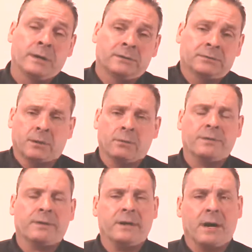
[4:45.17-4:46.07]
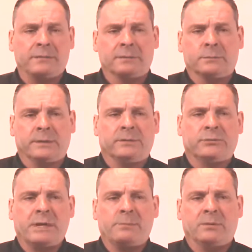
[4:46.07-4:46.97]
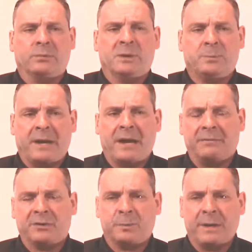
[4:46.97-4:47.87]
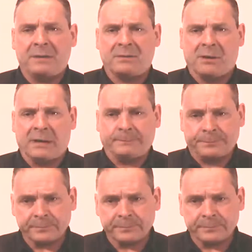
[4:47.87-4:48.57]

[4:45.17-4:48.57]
So very often with treatment, we have to spend time